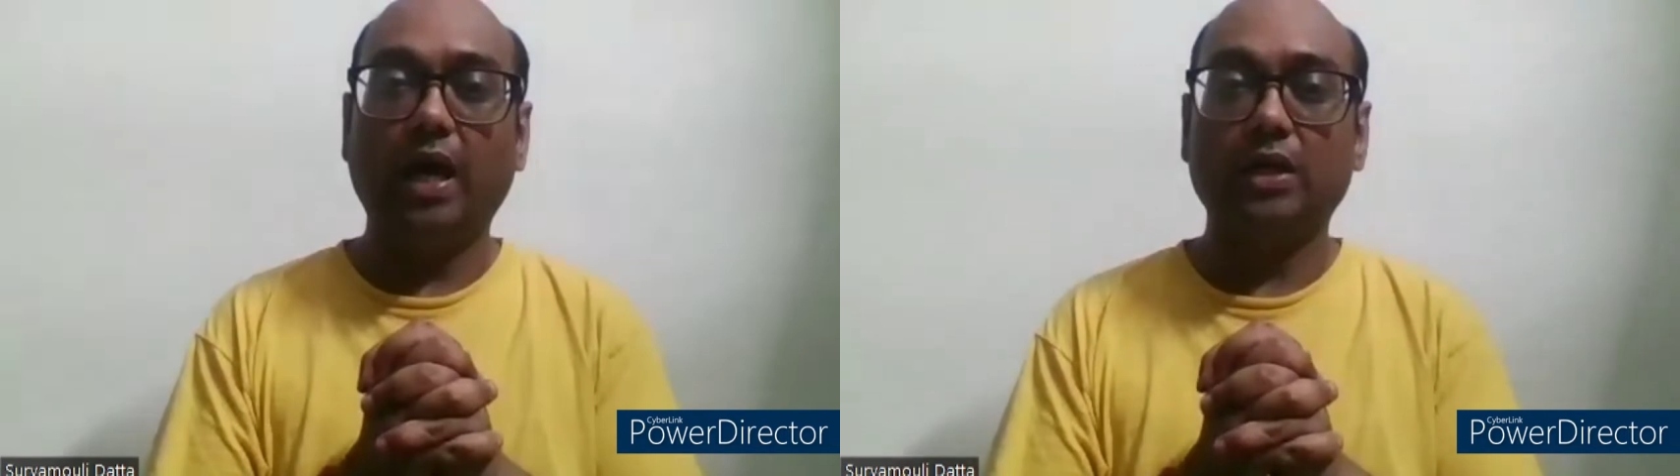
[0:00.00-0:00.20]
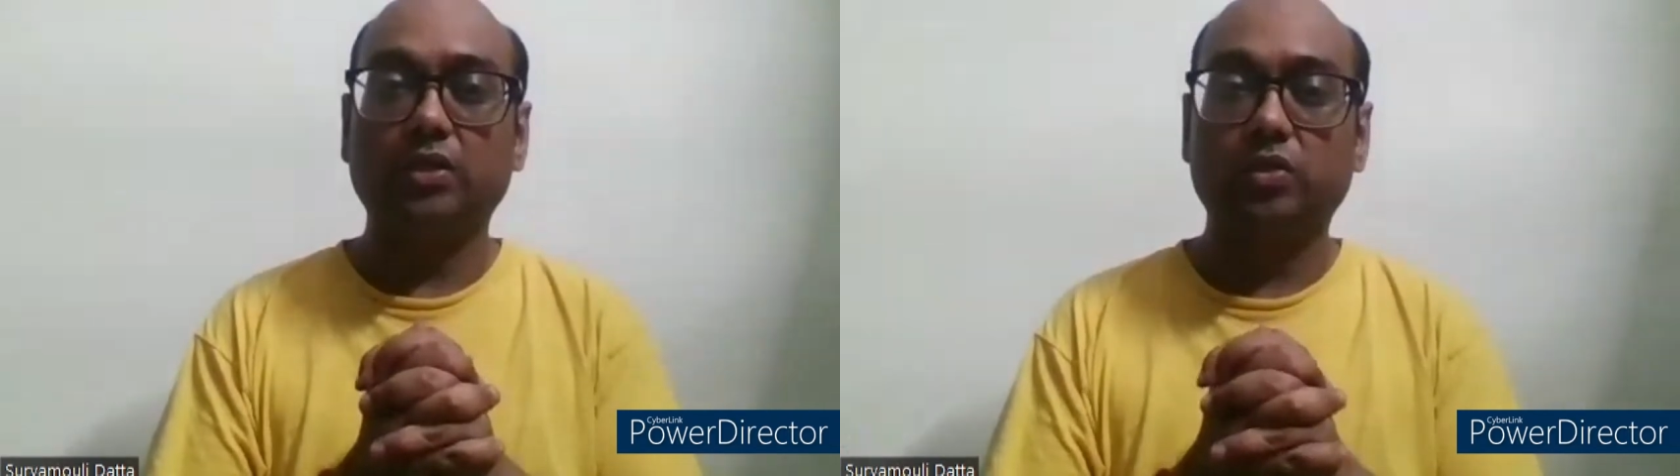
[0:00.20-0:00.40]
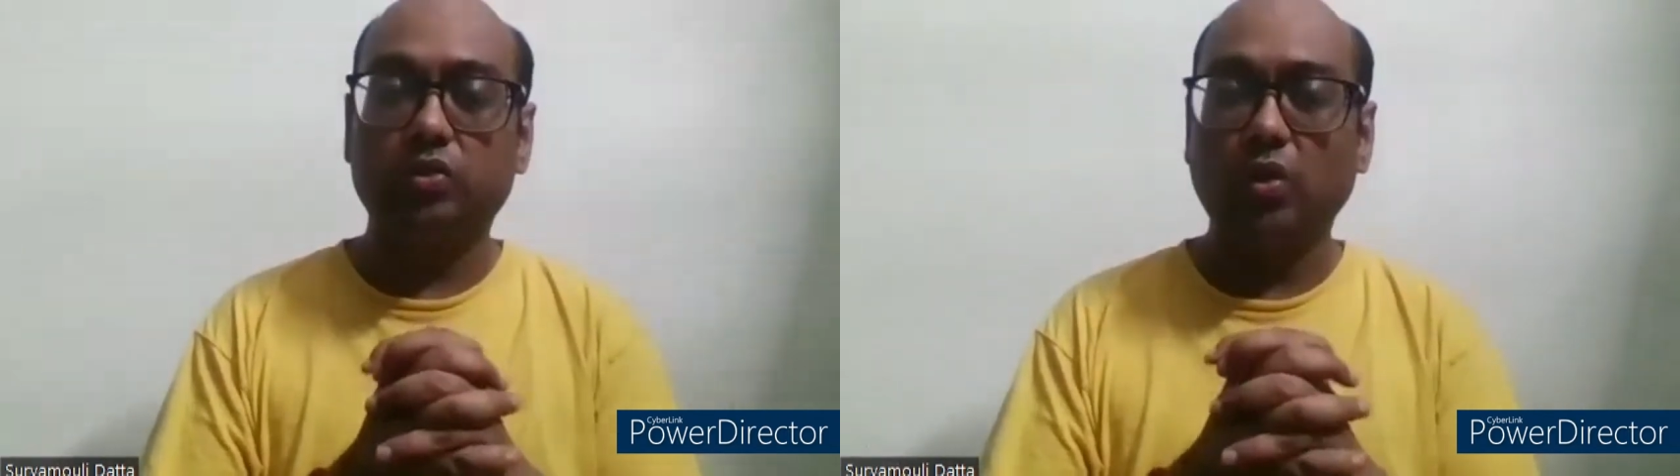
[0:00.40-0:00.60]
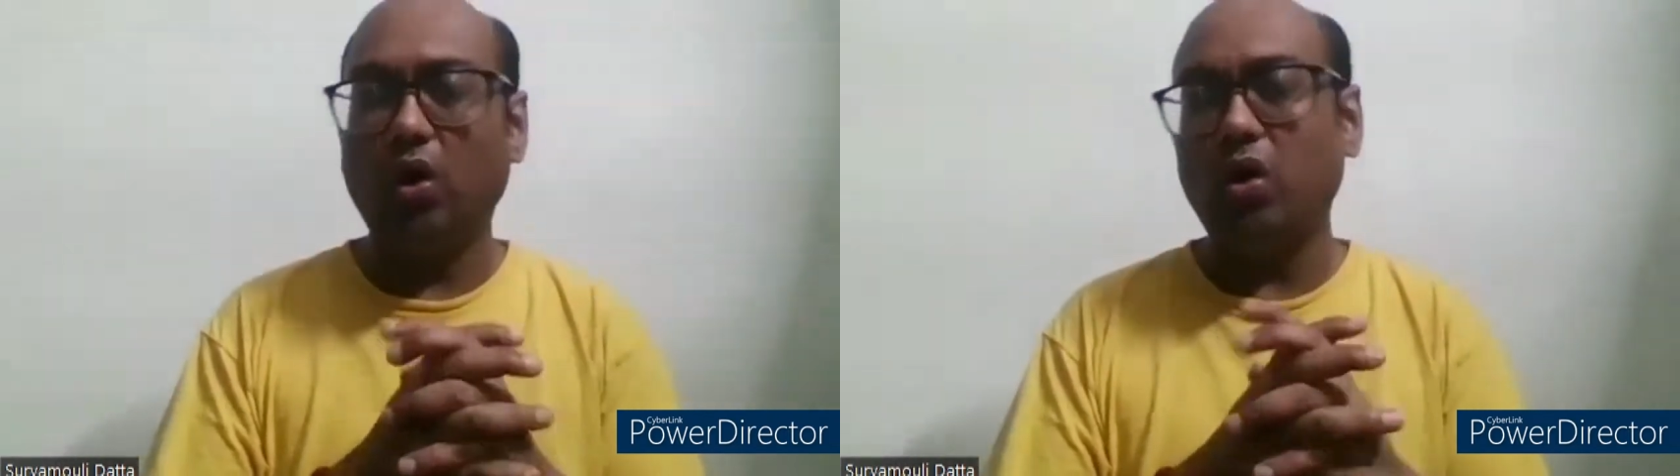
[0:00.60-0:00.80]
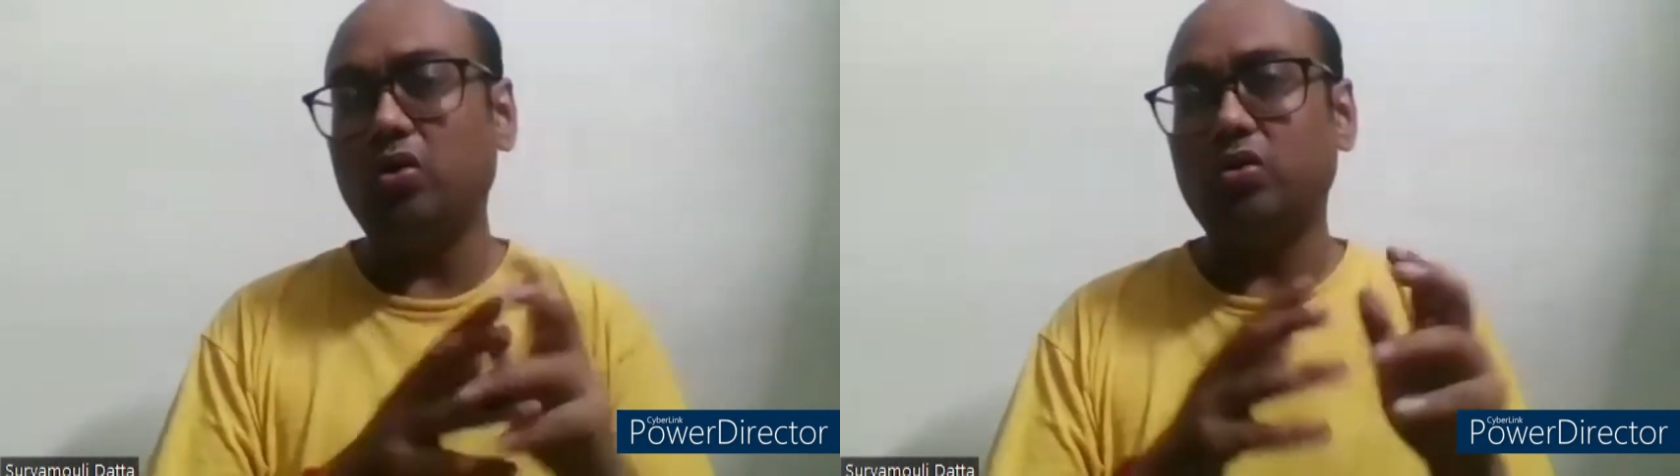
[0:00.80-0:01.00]
a
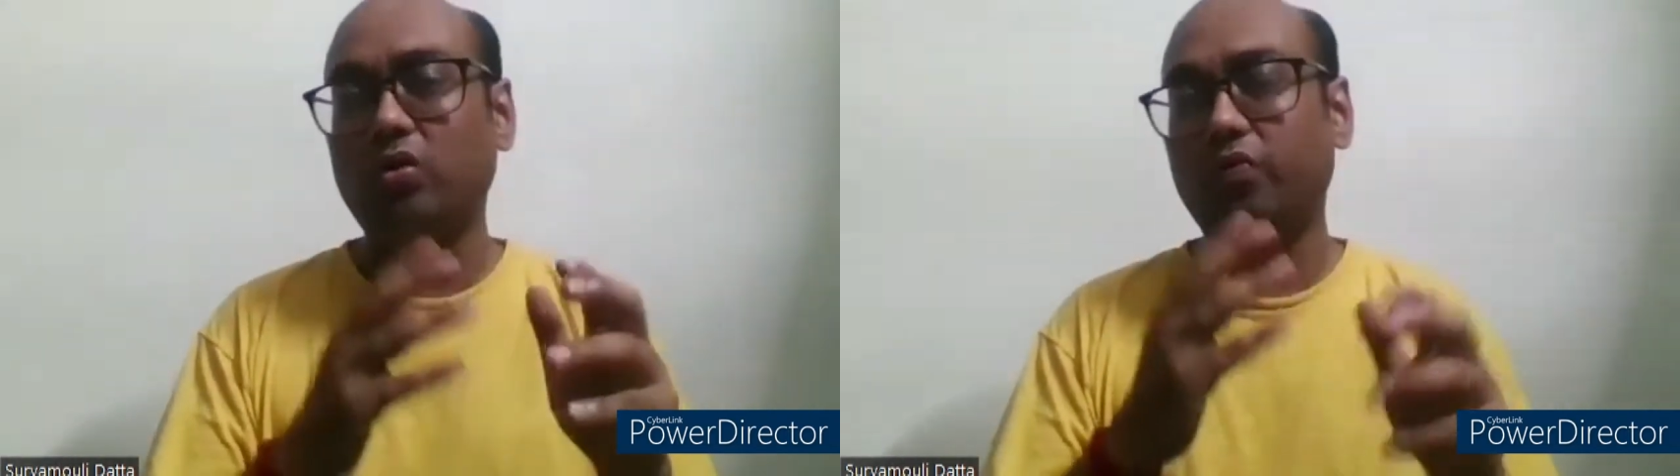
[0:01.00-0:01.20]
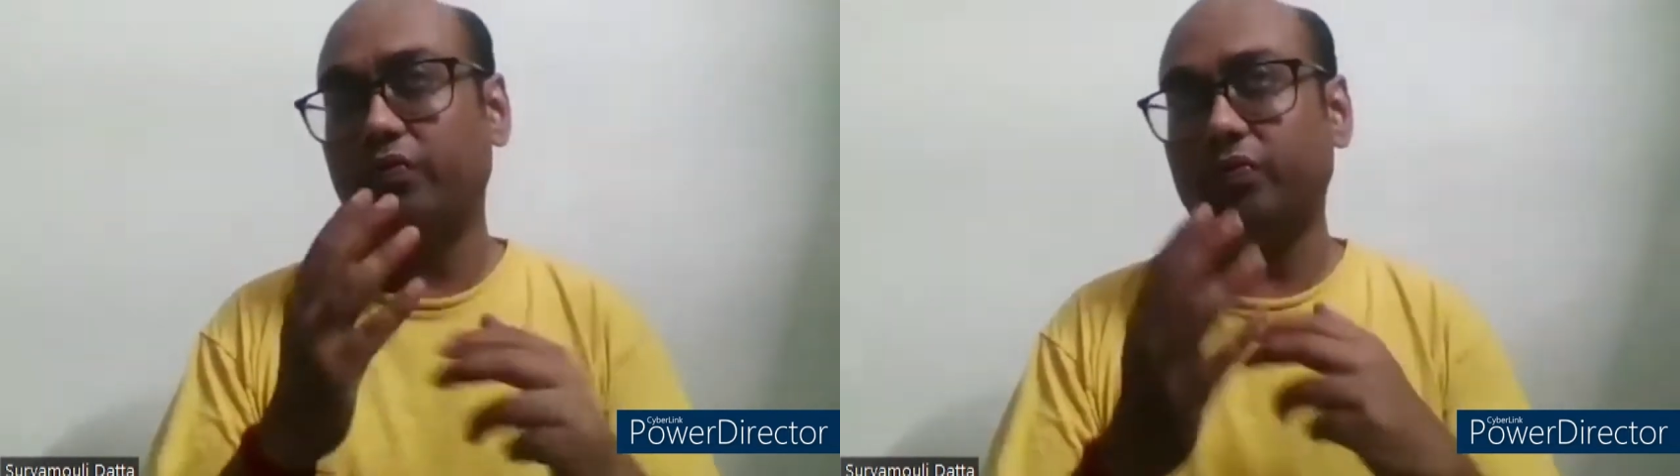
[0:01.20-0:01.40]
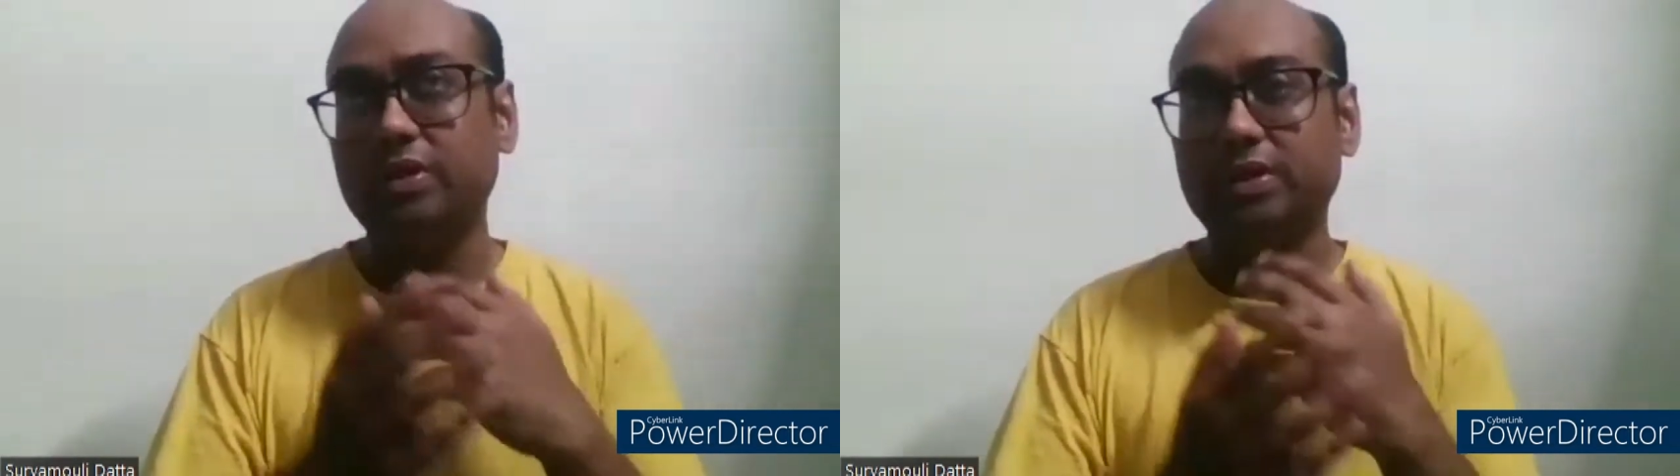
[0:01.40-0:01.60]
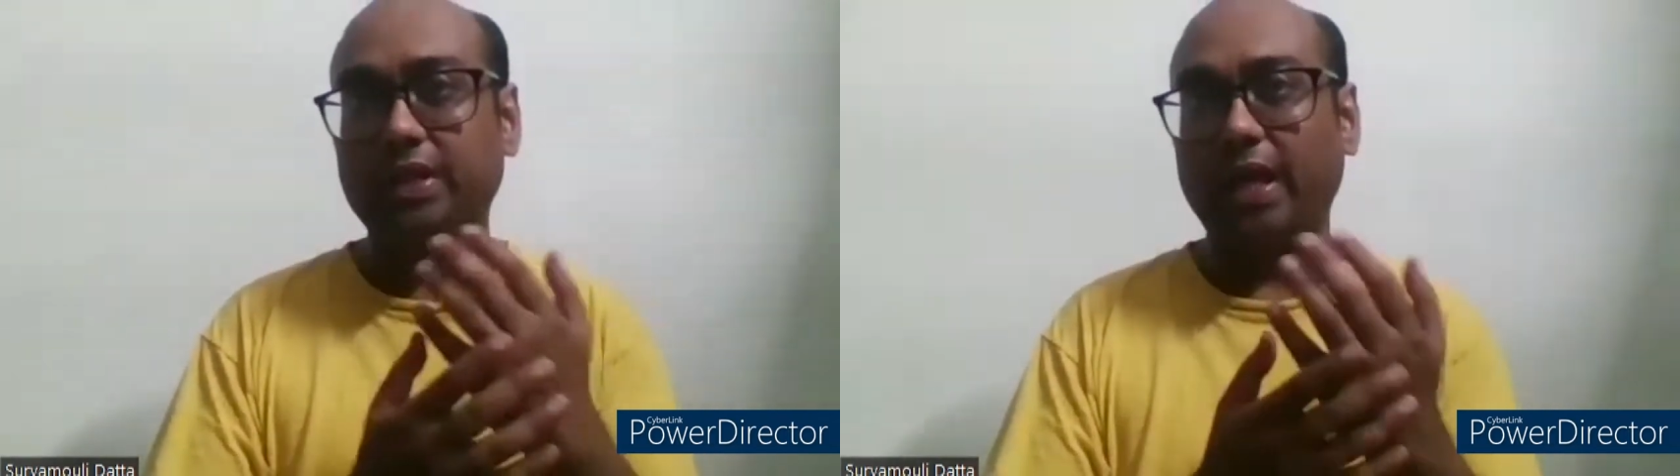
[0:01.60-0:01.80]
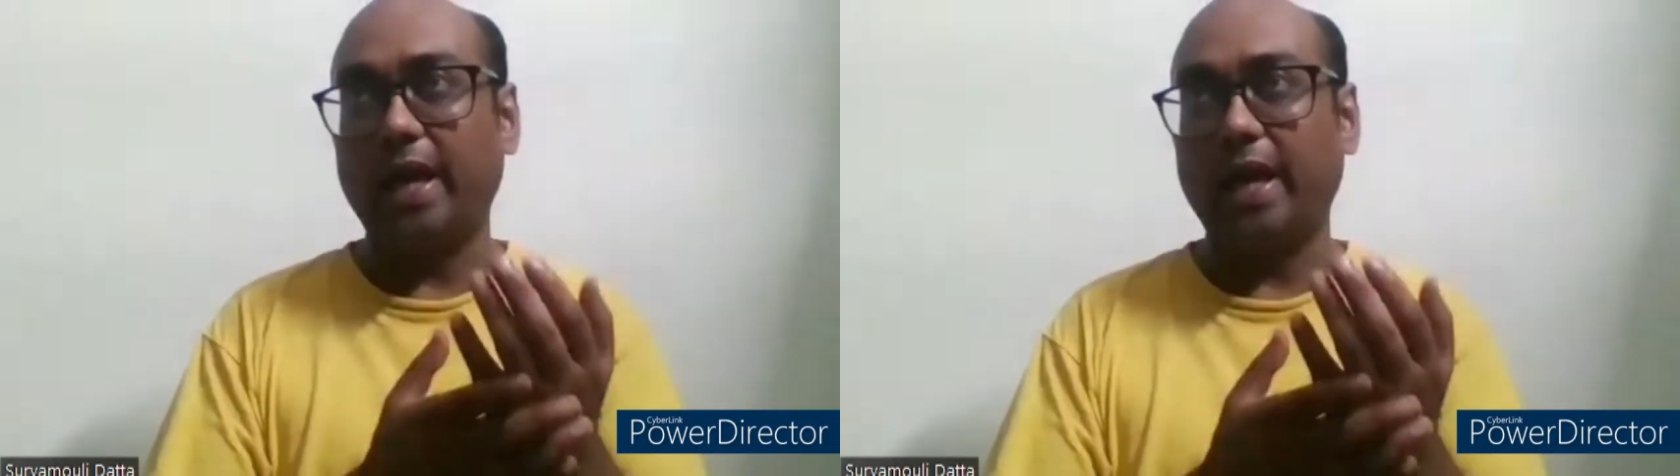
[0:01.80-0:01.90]
sort of risk